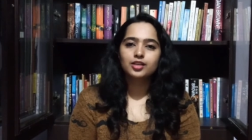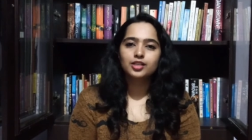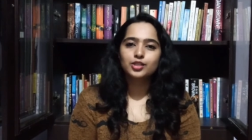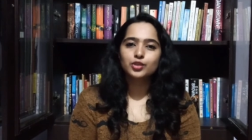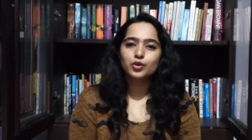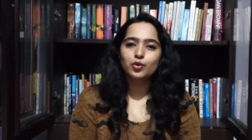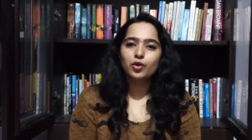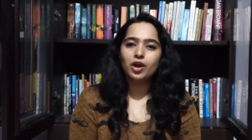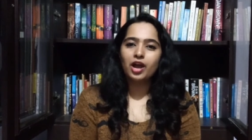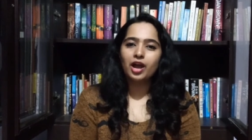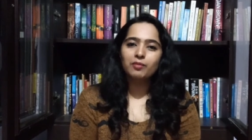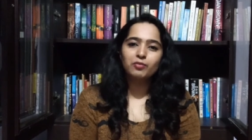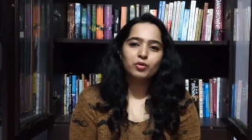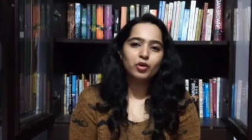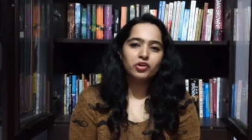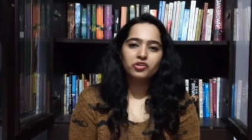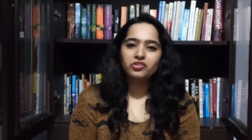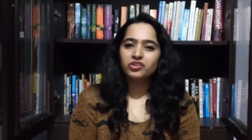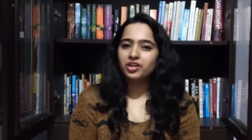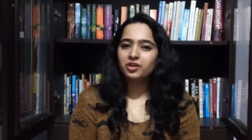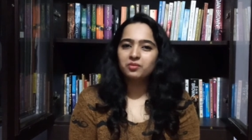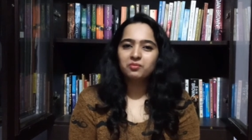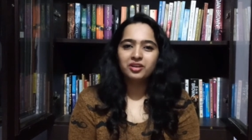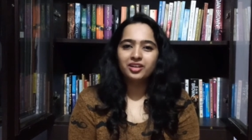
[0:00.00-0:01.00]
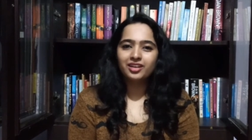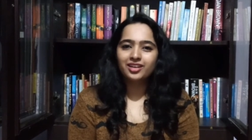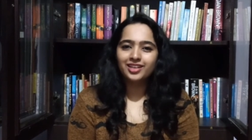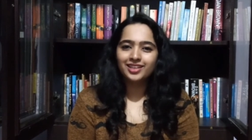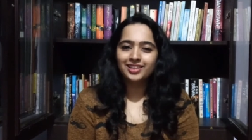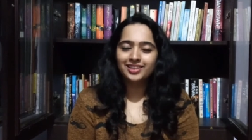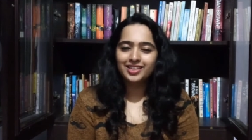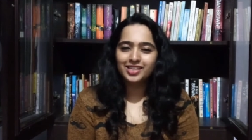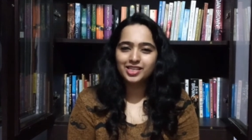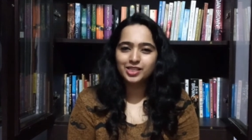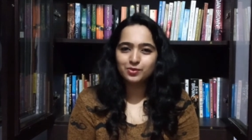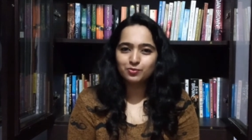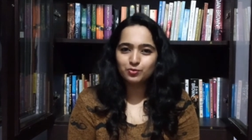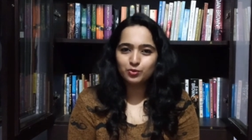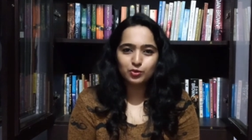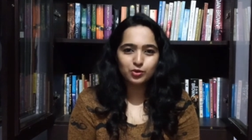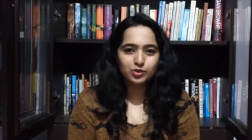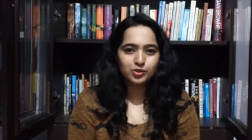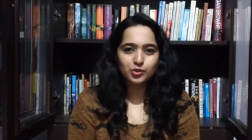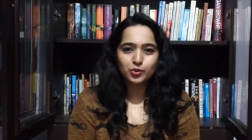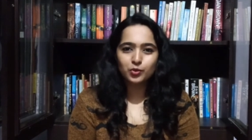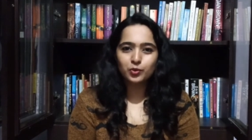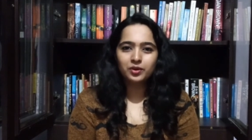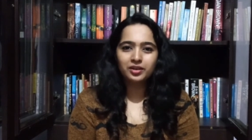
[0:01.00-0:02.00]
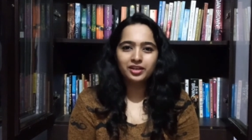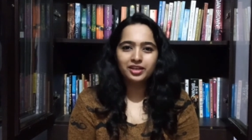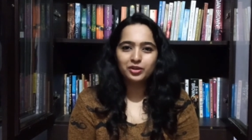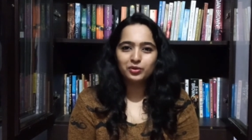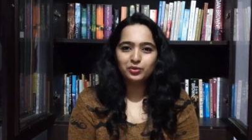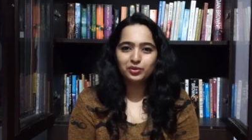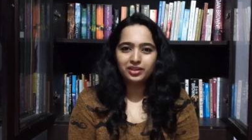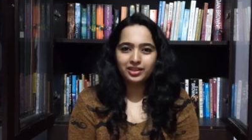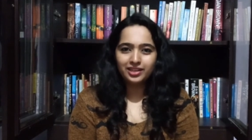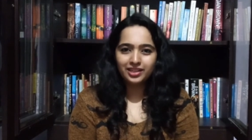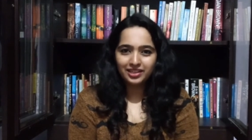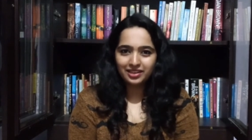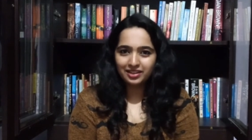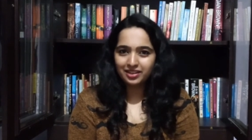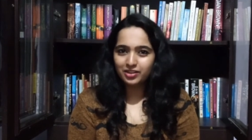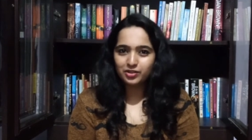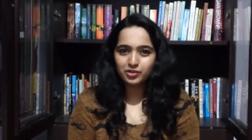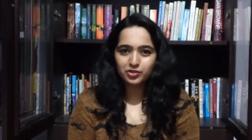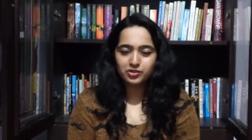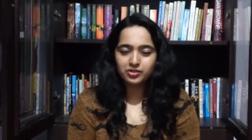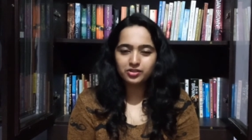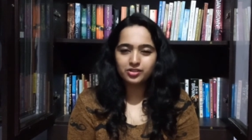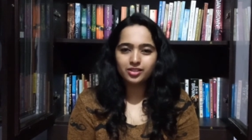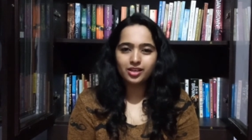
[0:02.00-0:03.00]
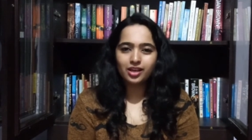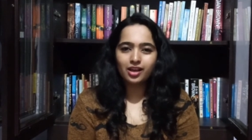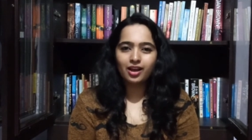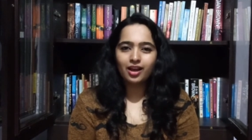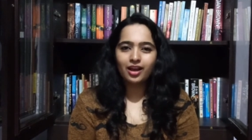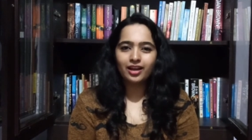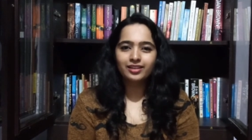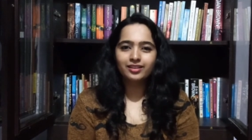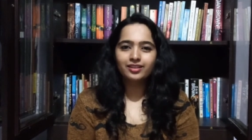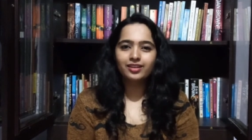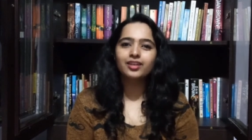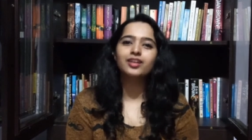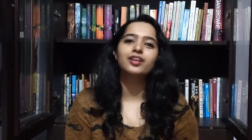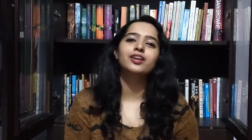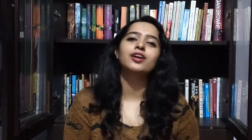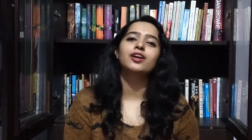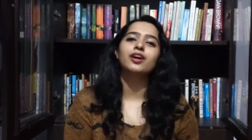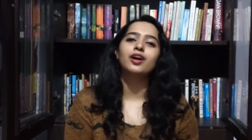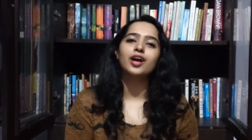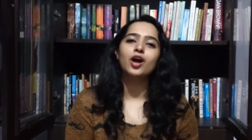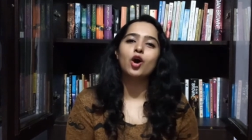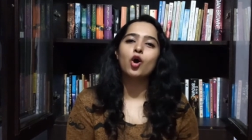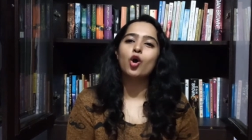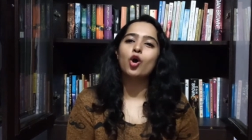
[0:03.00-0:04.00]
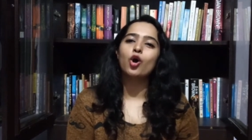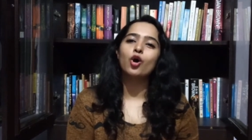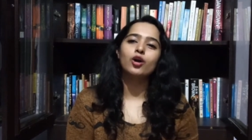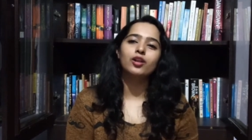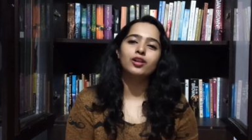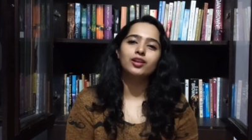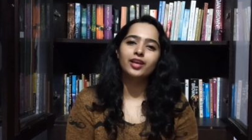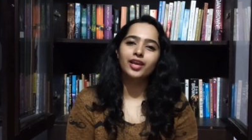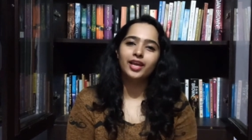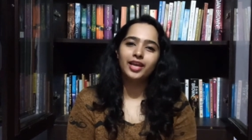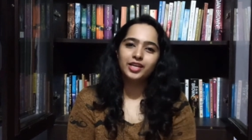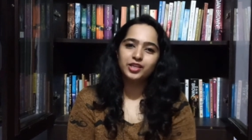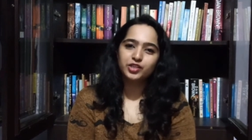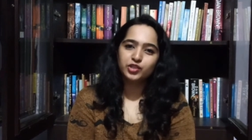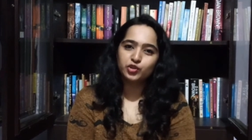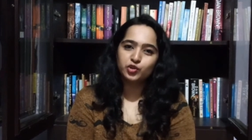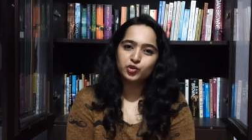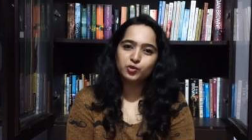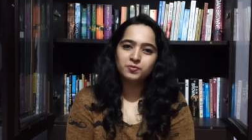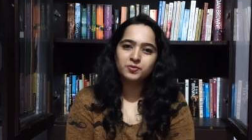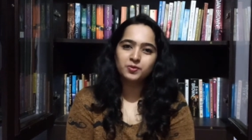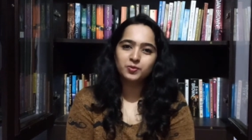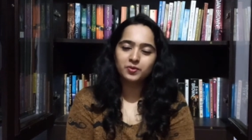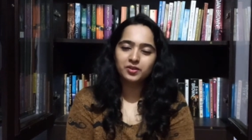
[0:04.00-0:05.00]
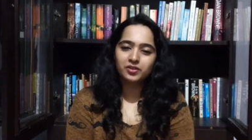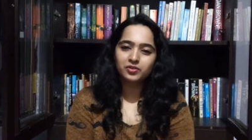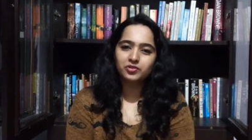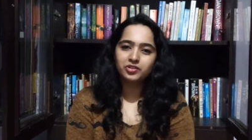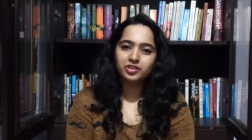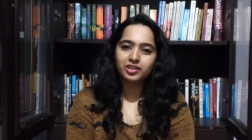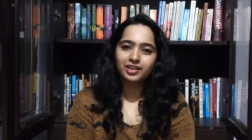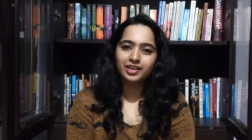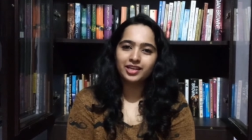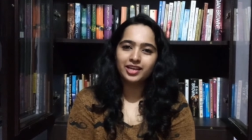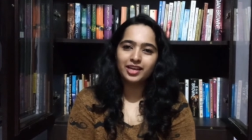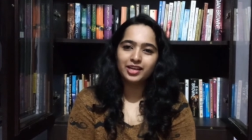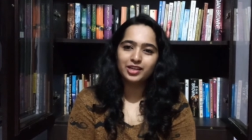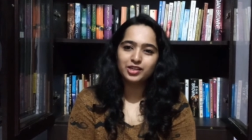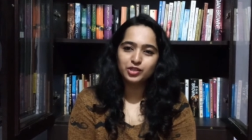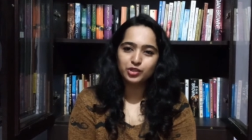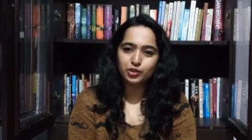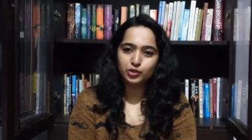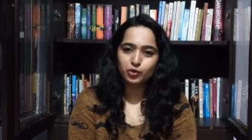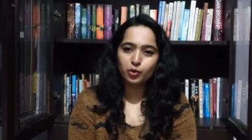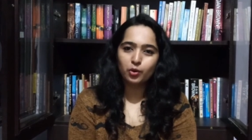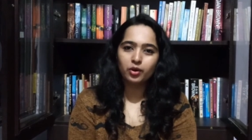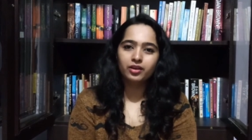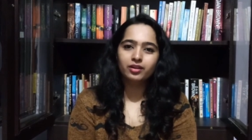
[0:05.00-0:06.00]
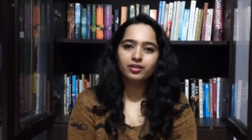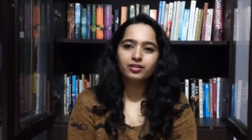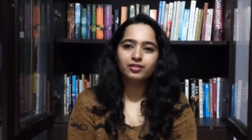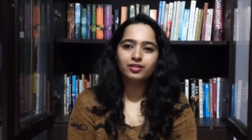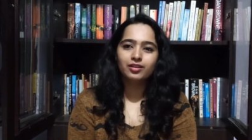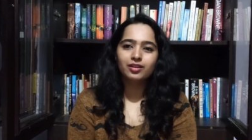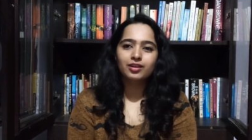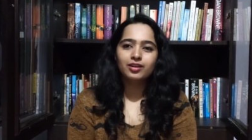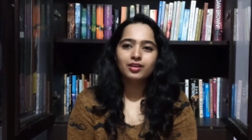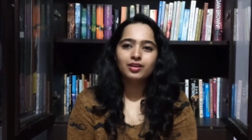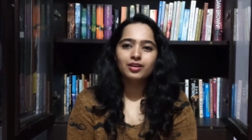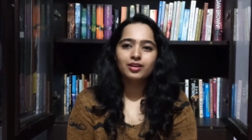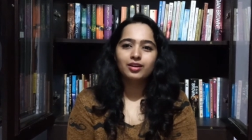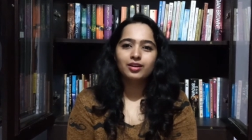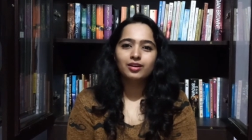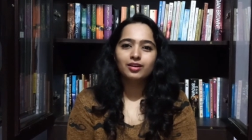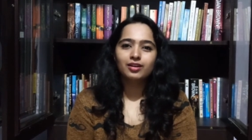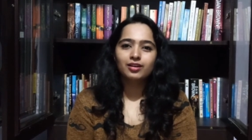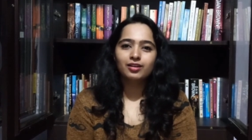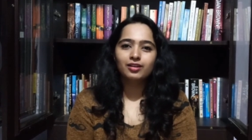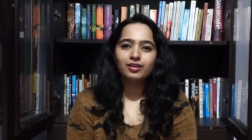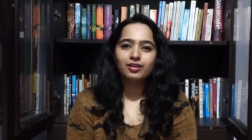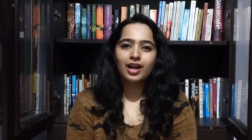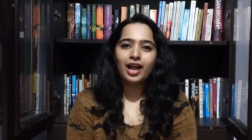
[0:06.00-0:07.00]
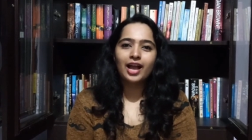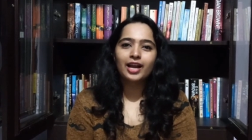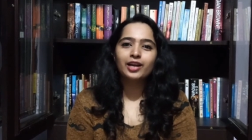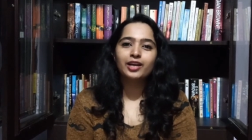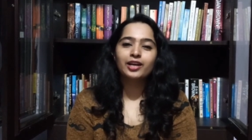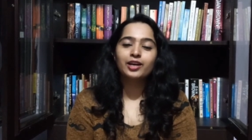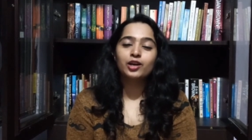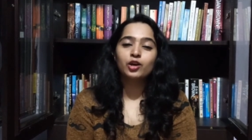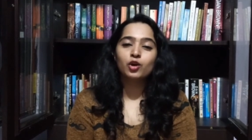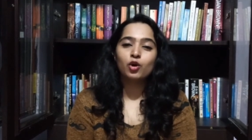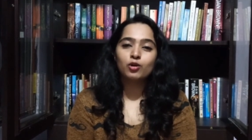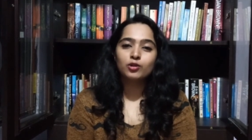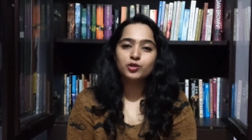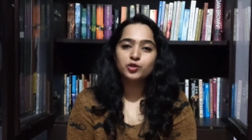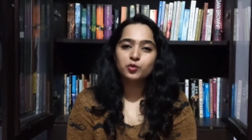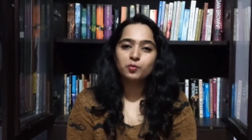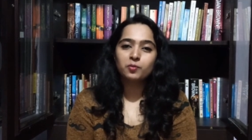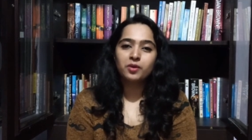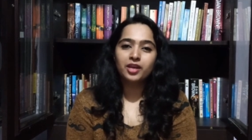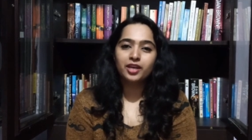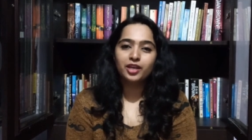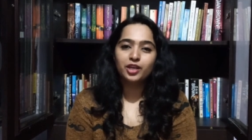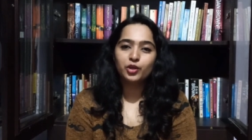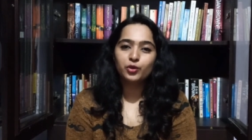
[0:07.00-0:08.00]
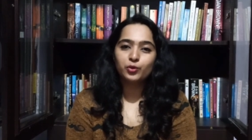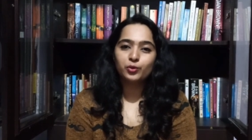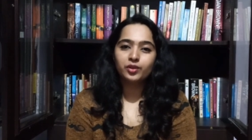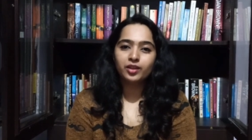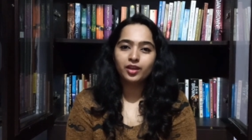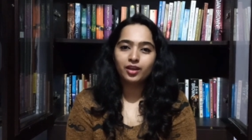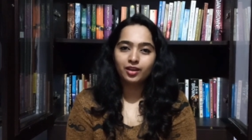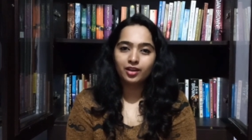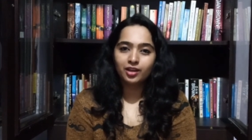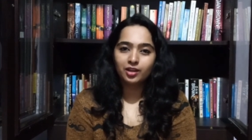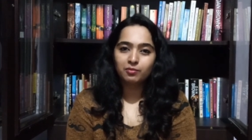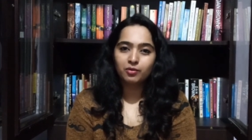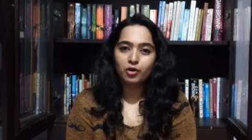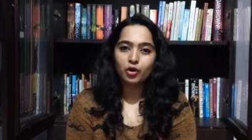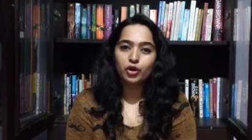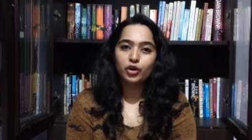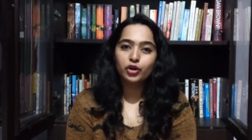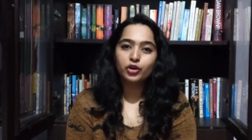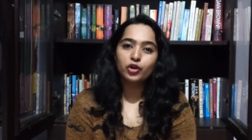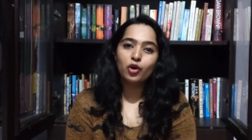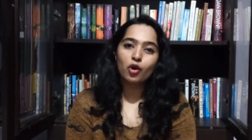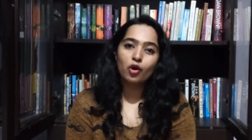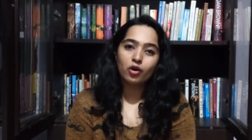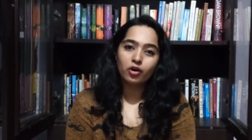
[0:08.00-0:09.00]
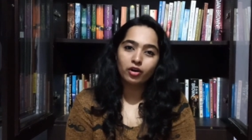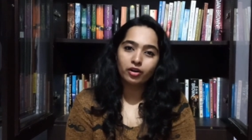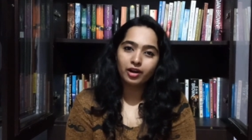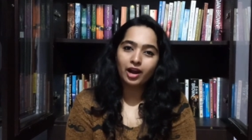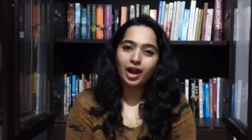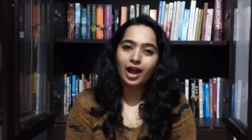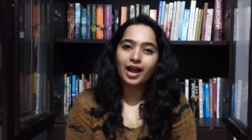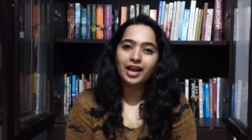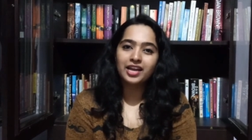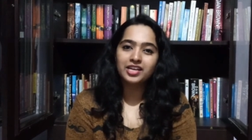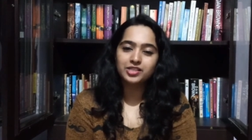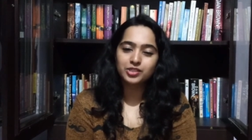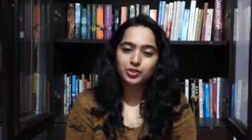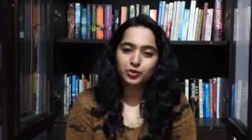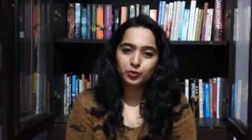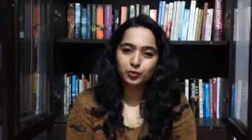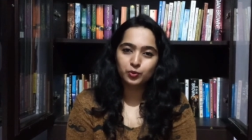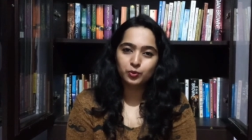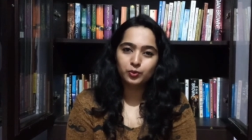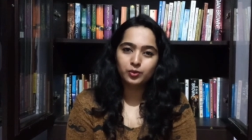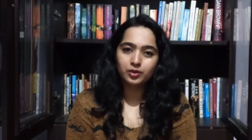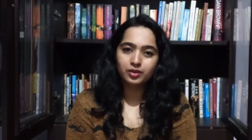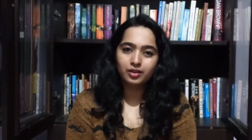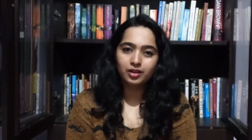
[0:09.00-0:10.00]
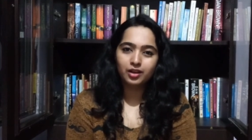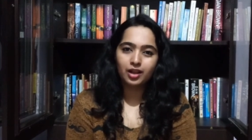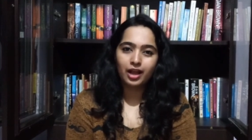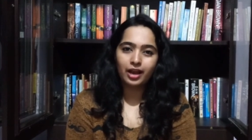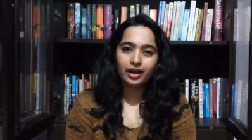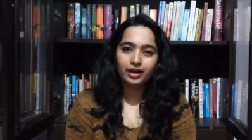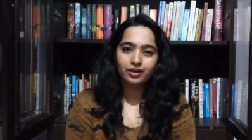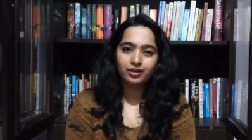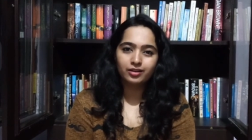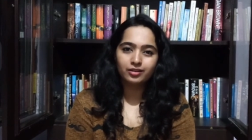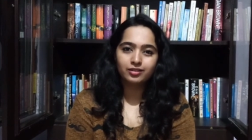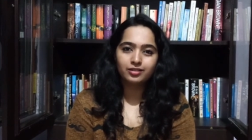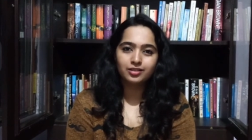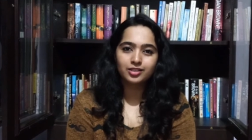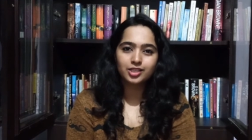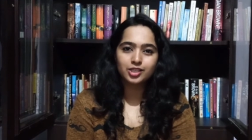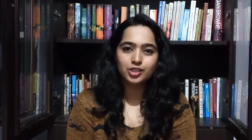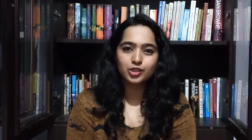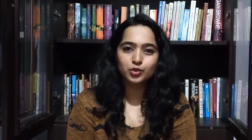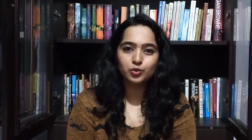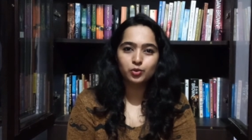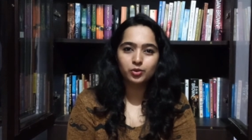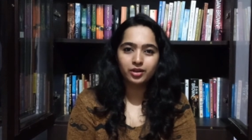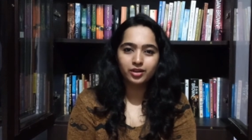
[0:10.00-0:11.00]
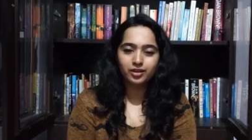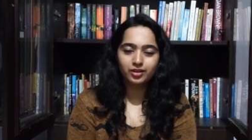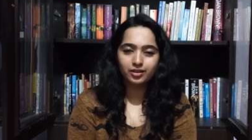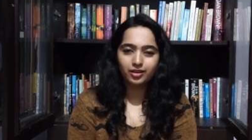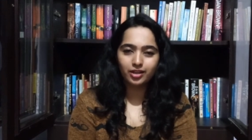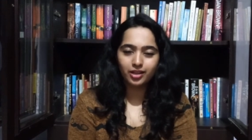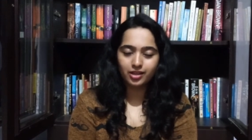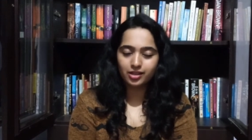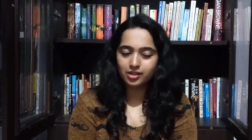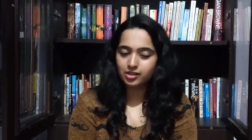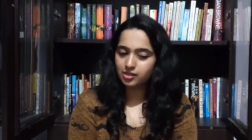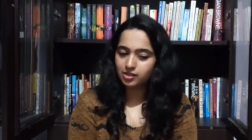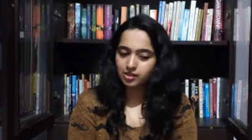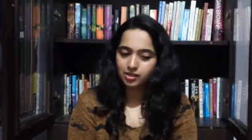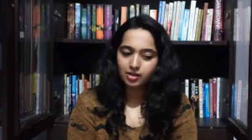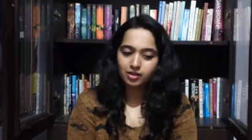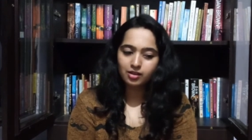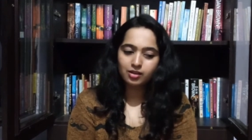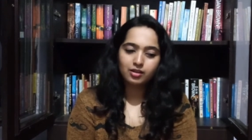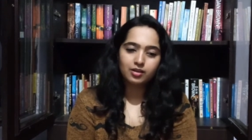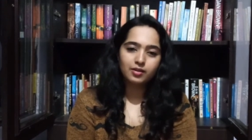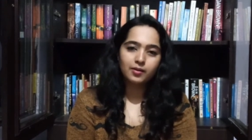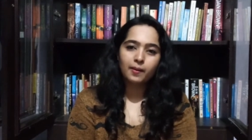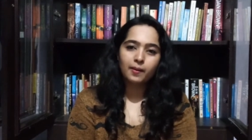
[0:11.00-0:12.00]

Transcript: So, I'm not recommending these books only to the teenagers. I think all age groups will really enjoy it. Uh, and it'll also make you think about your high school and student days.